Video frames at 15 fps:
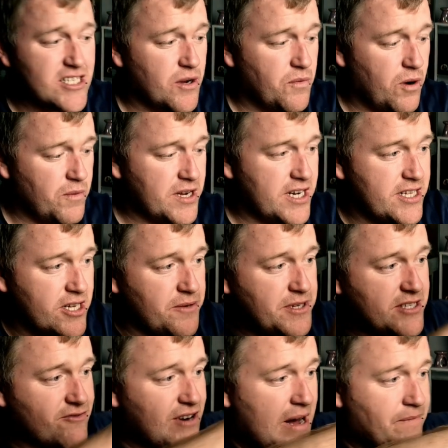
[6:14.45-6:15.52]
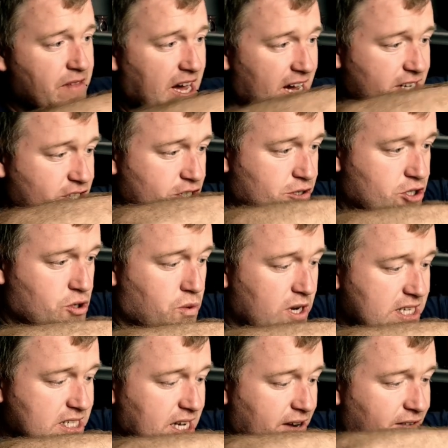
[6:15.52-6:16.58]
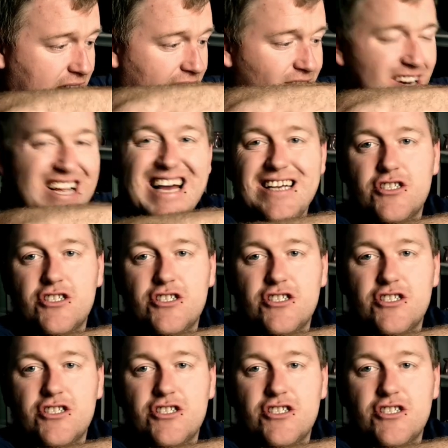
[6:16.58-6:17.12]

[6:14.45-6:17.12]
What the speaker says: So what we're going to do is grab that and just twist it around,